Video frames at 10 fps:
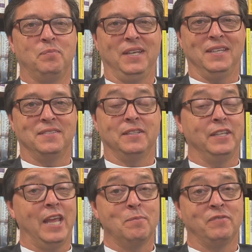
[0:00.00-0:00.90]
peace in the
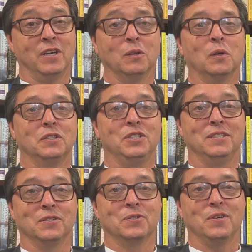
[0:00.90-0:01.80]
name of our Lord
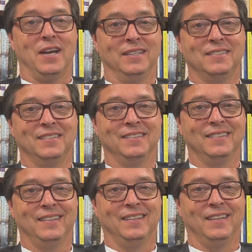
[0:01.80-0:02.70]
Jesus Christ.
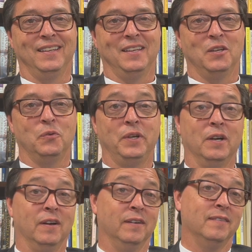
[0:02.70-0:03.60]
We
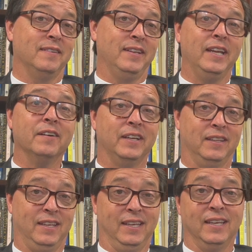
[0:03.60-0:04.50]
are nearing
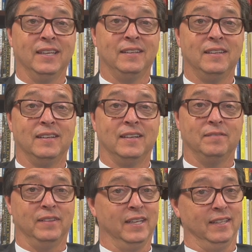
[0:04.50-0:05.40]
the end of
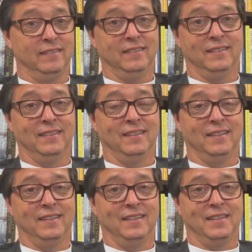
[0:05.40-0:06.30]
Lent.
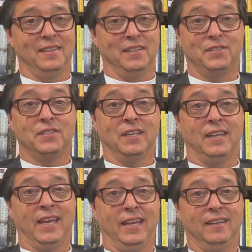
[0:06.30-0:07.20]
This
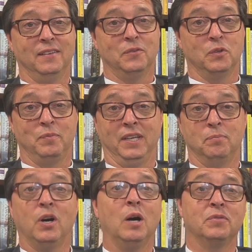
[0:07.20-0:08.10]
Sunday will be
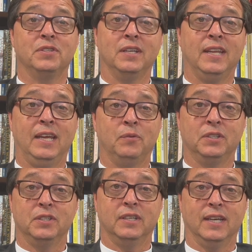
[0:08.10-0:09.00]
Palm Sunday,
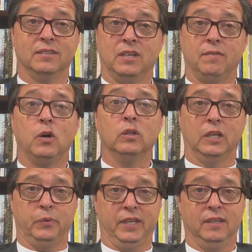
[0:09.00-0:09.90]
which kicks off
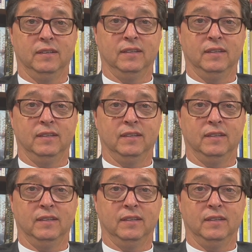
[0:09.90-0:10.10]
Holy Week.